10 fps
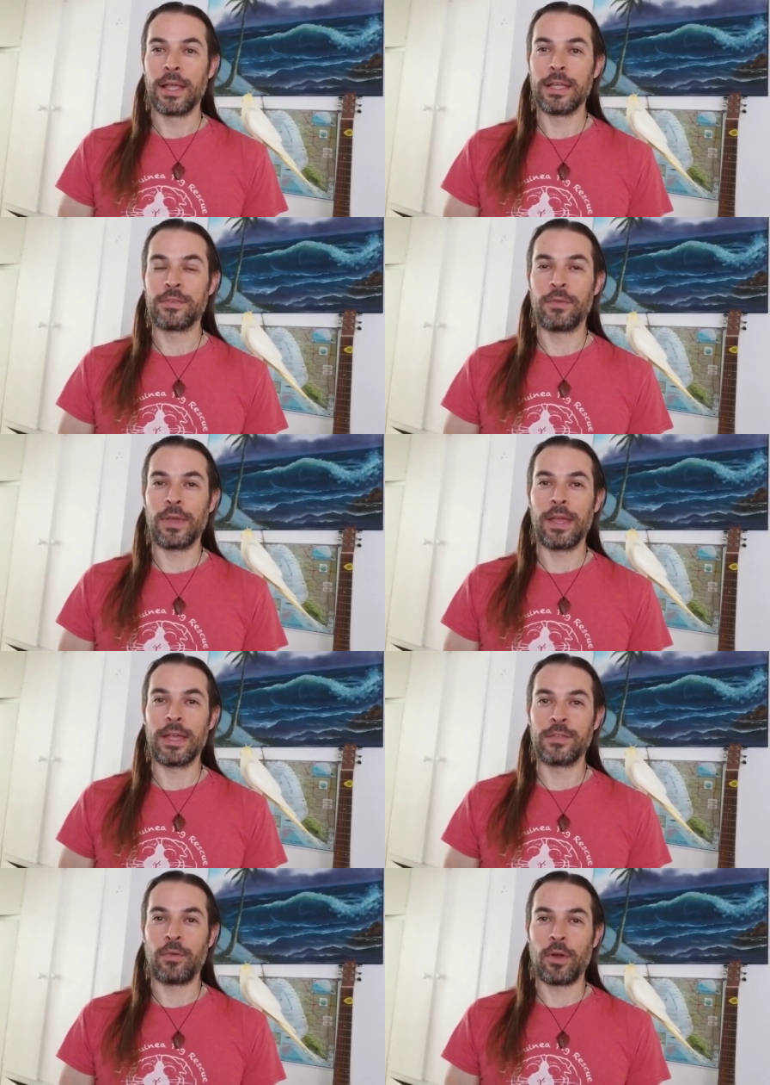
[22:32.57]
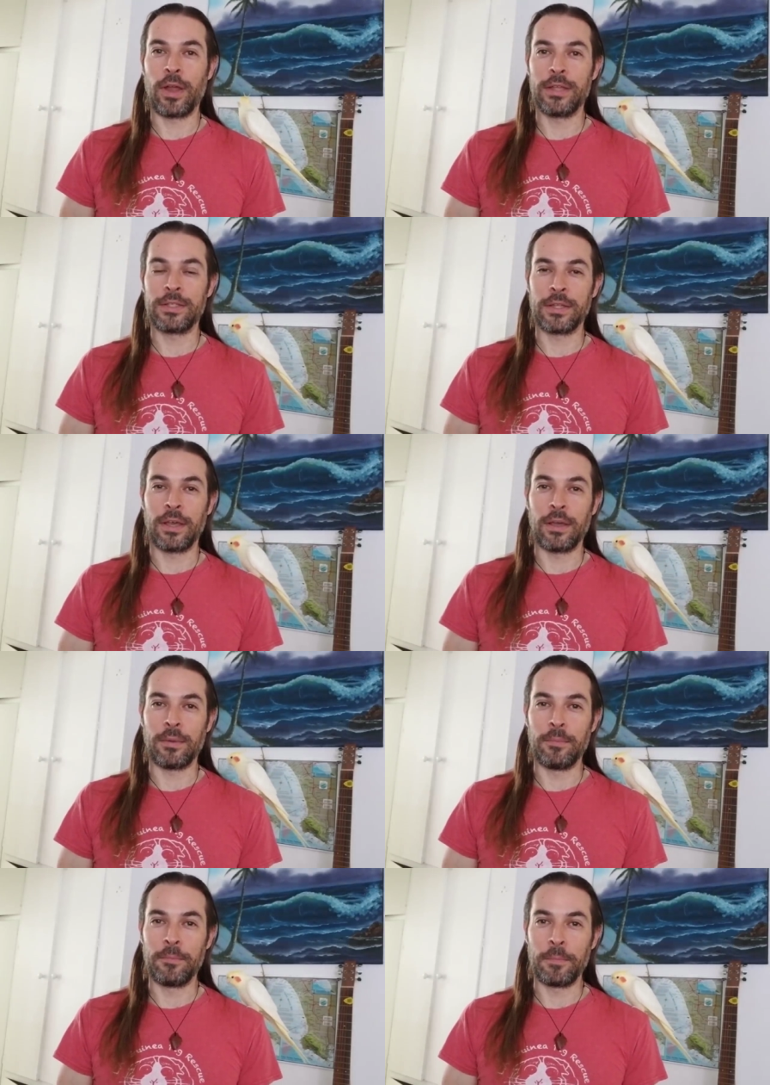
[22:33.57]
as as far as
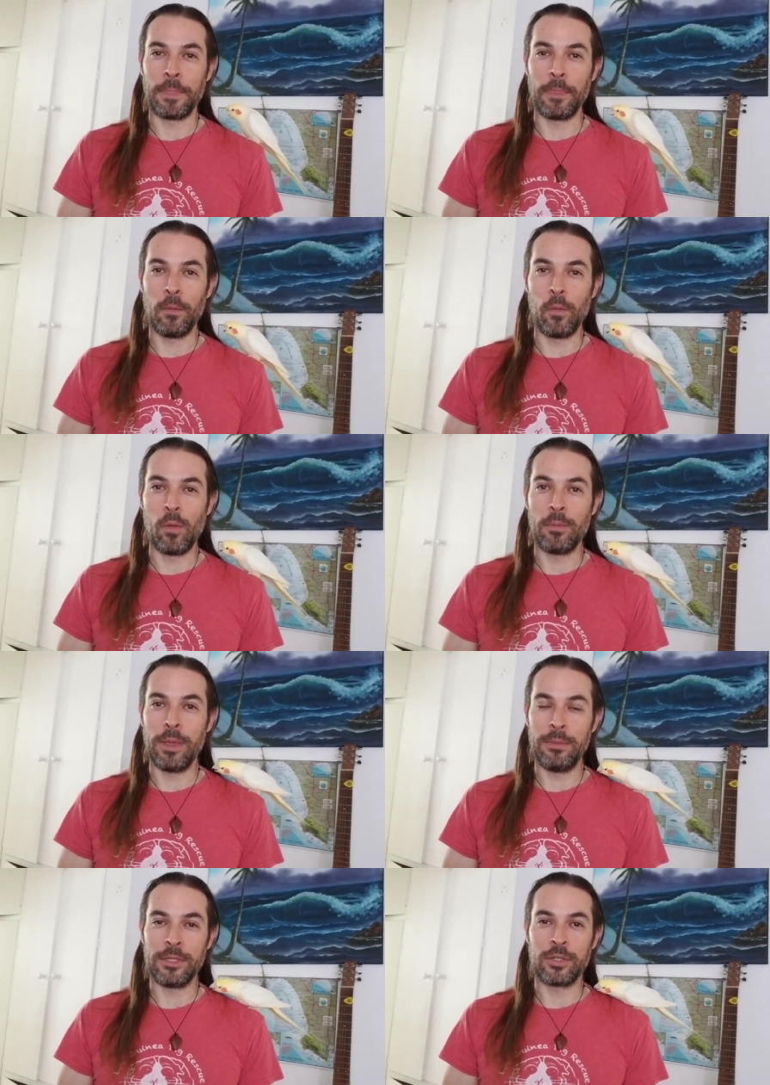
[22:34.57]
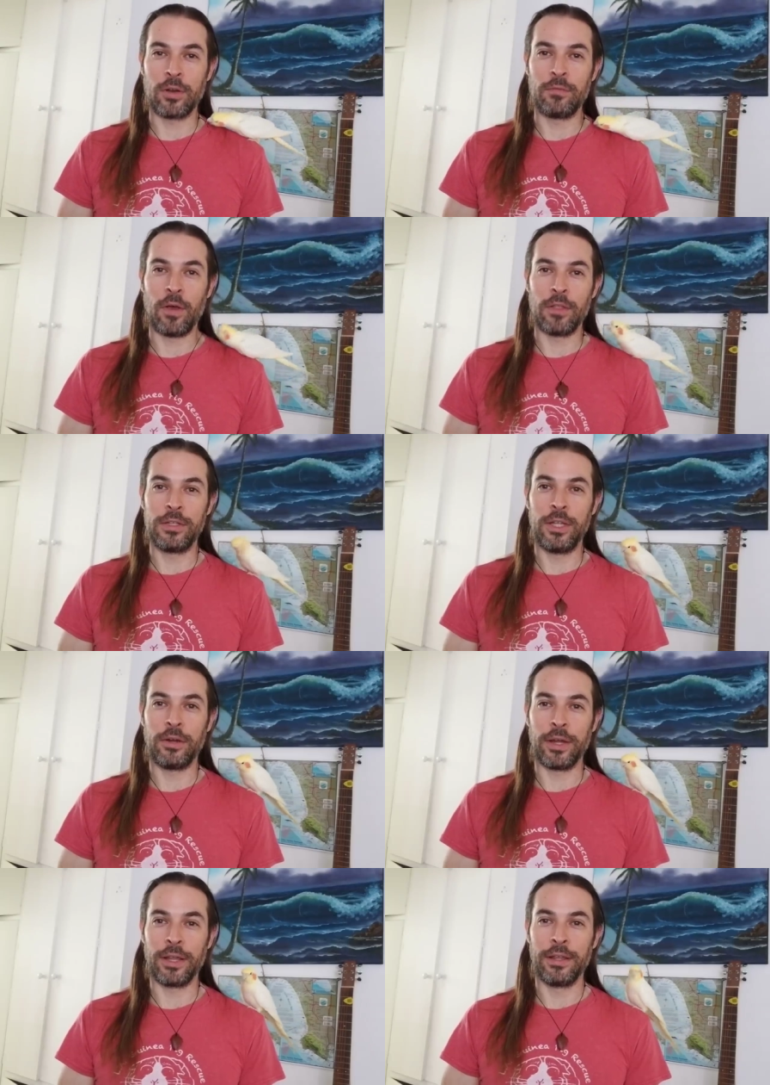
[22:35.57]
um, what made me start
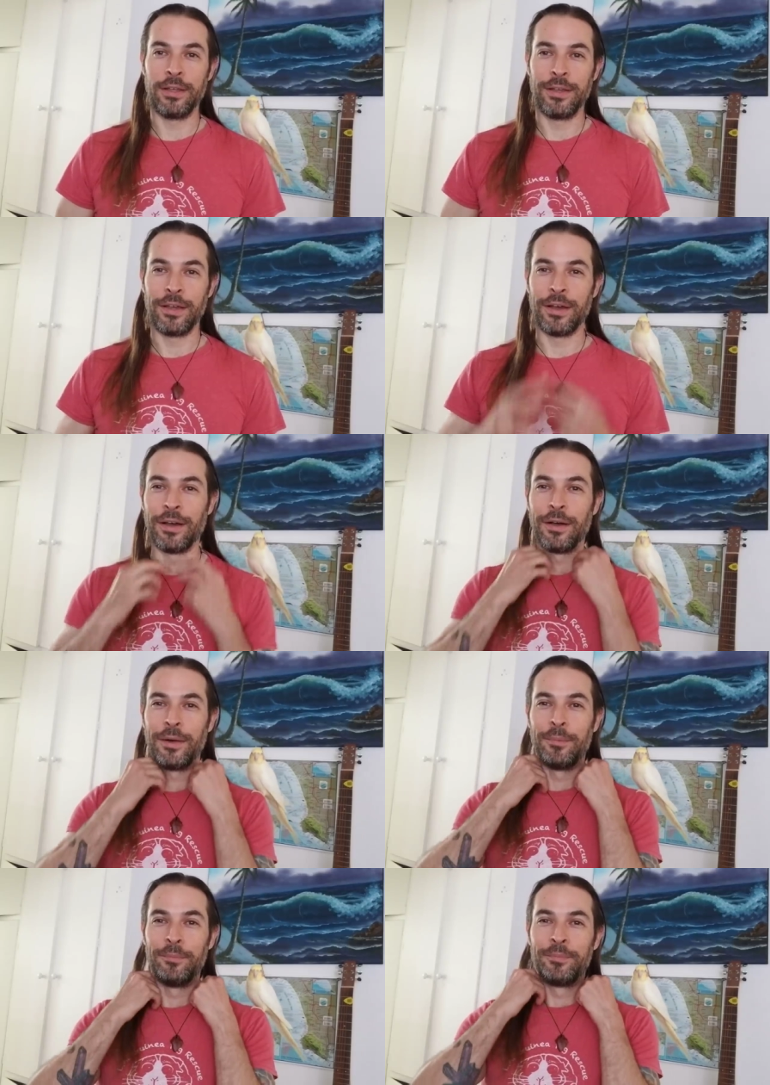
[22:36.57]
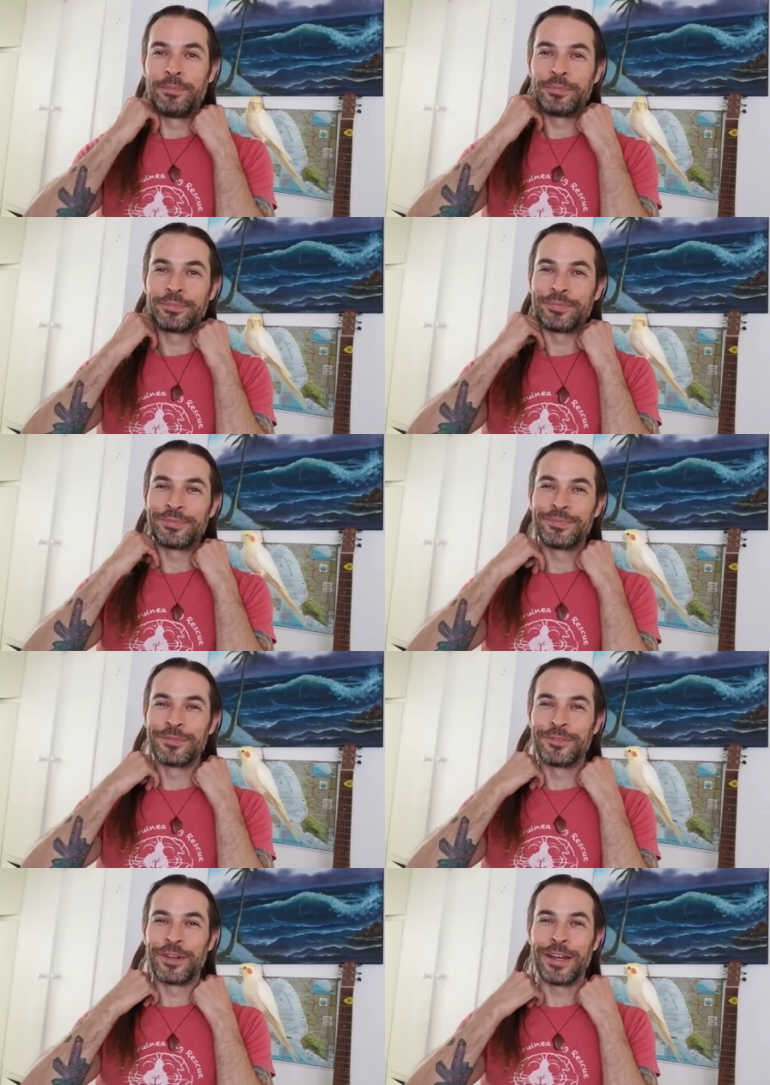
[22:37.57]
volunteering, um,
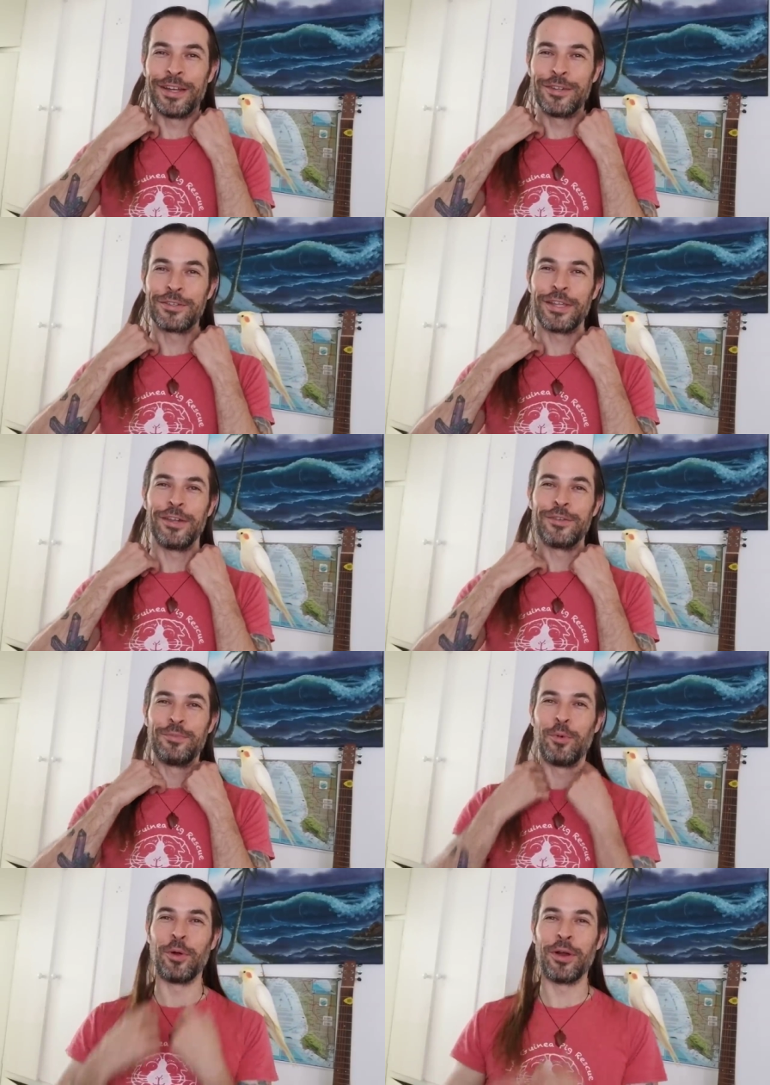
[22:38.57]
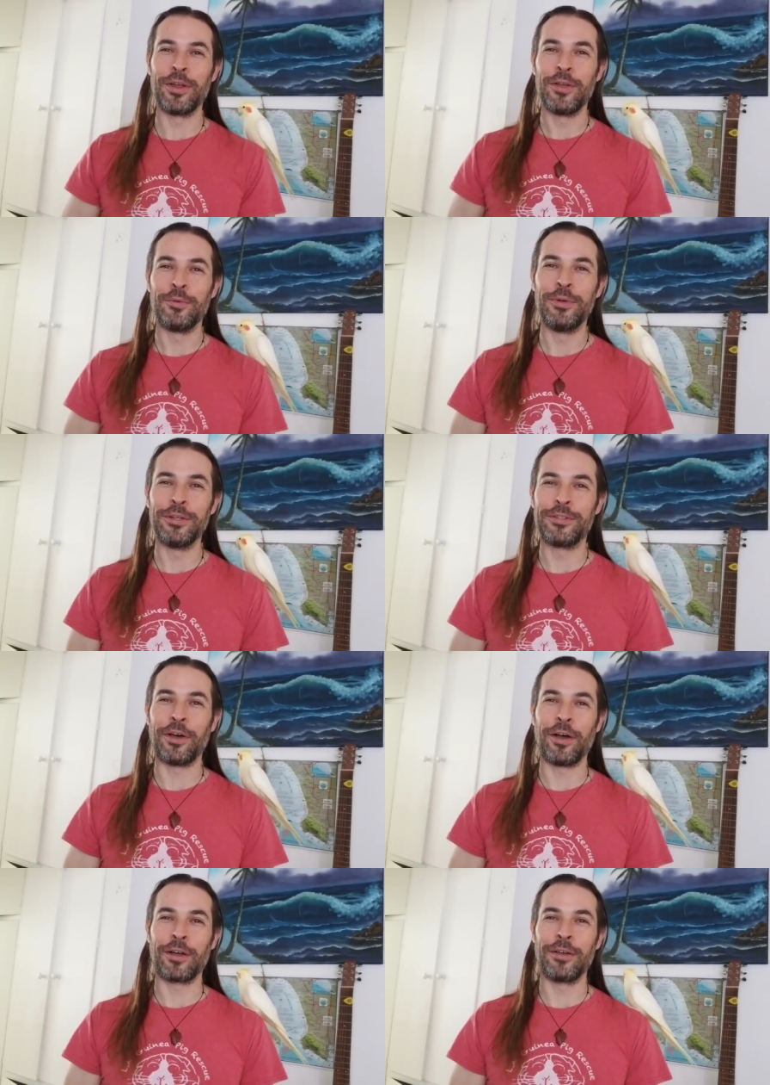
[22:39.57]
right here's here's more real
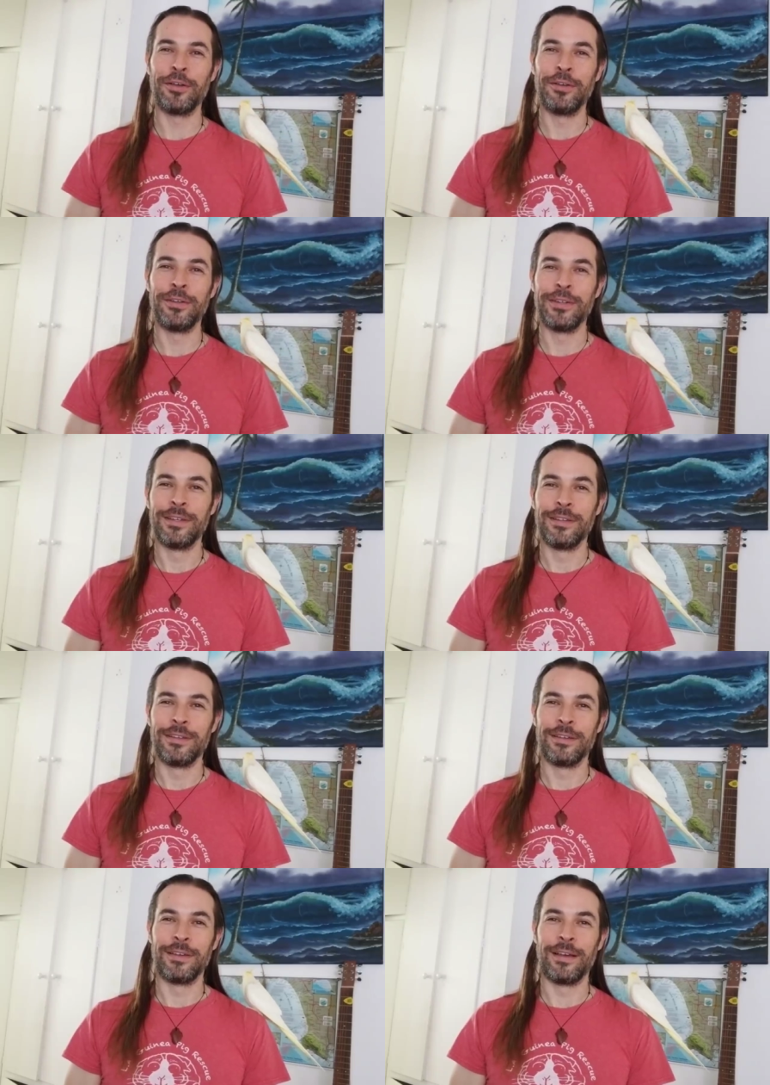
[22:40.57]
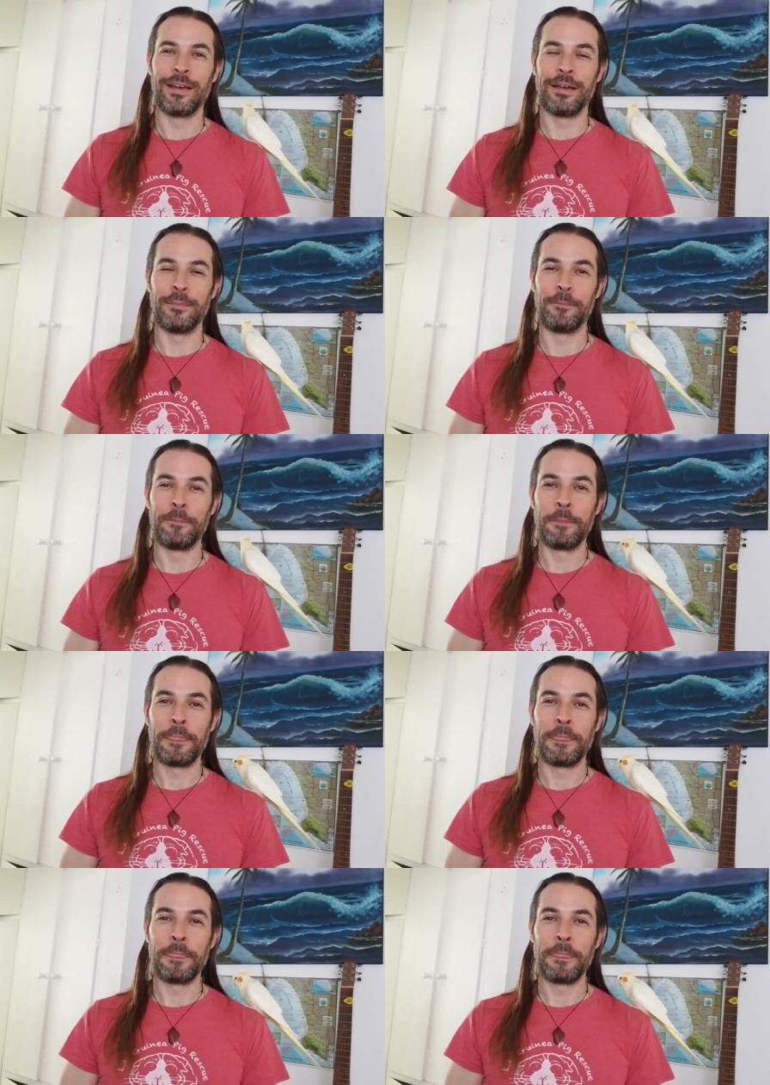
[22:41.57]
talk. Um,